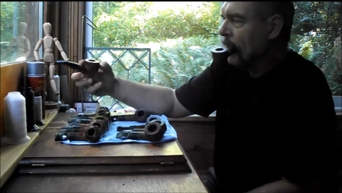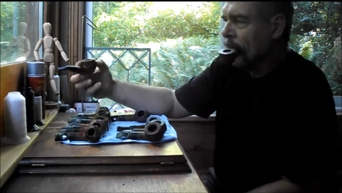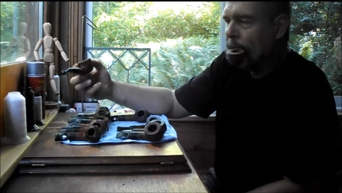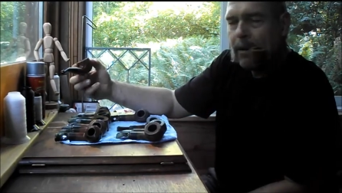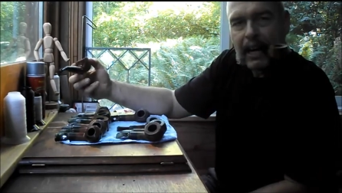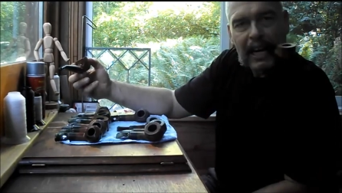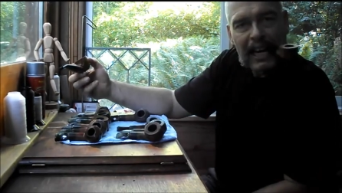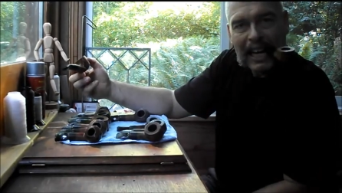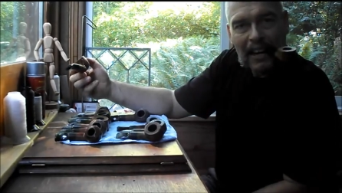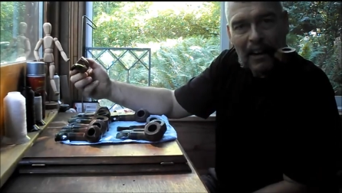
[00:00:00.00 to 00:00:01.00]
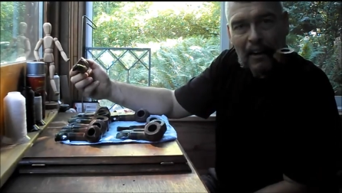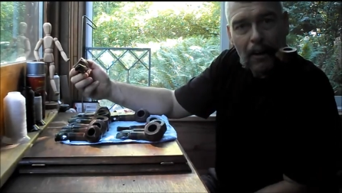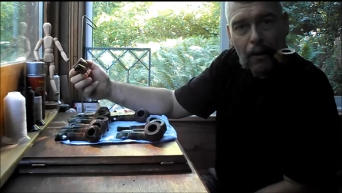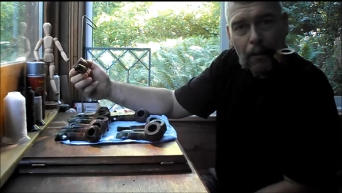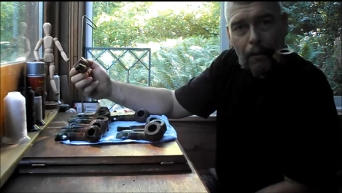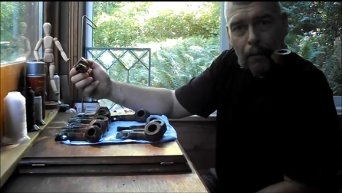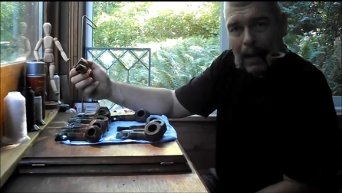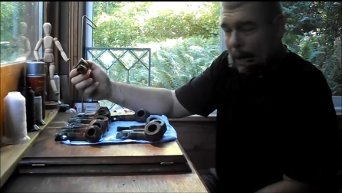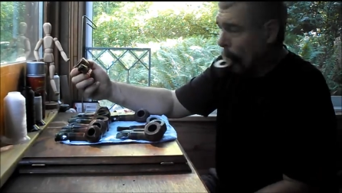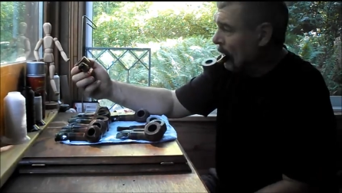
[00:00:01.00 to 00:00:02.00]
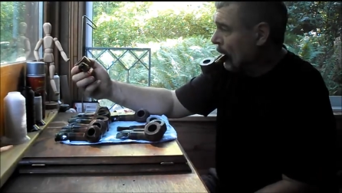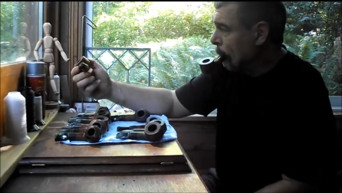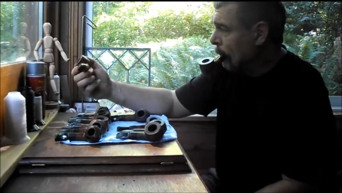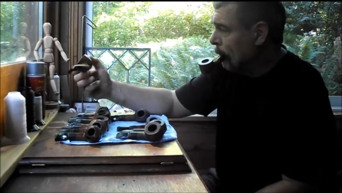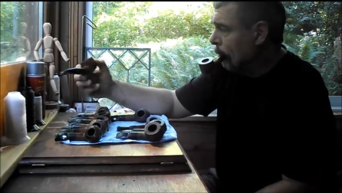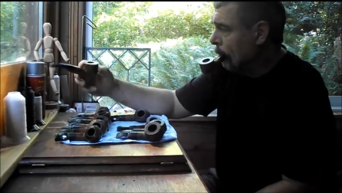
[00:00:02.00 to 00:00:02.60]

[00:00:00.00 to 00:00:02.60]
you know, an unknown pipe name.